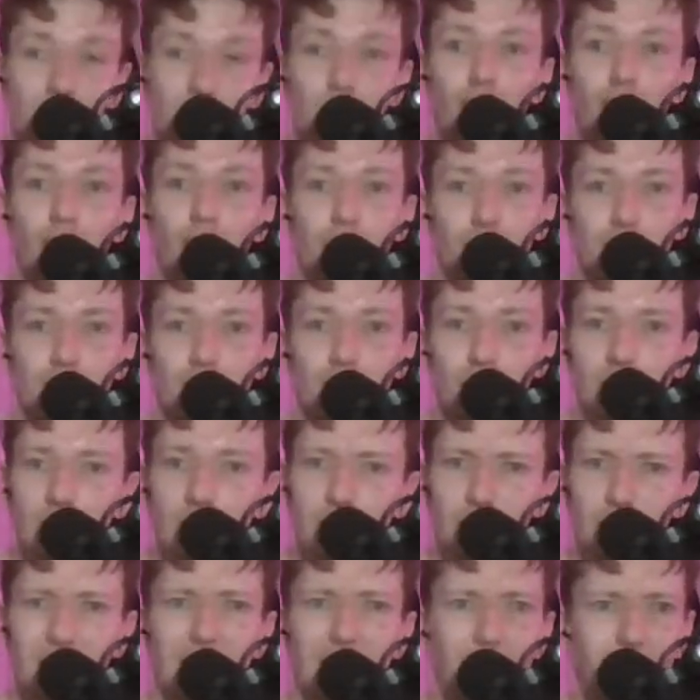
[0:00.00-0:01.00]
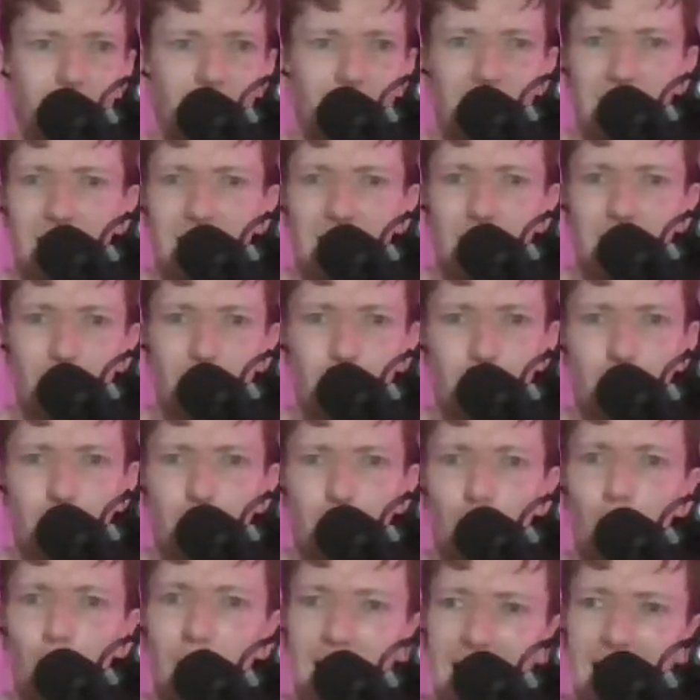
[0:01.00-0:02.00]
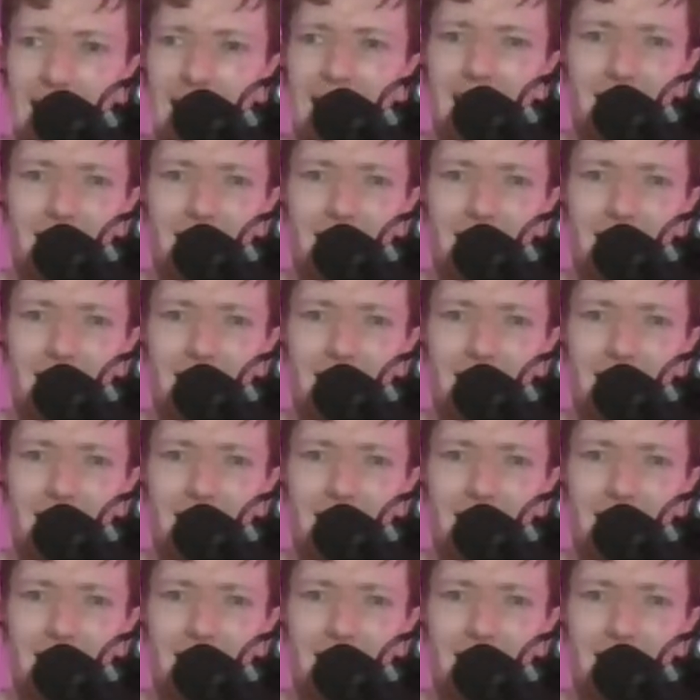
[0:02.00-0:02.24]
of the show, you're trying to you don't get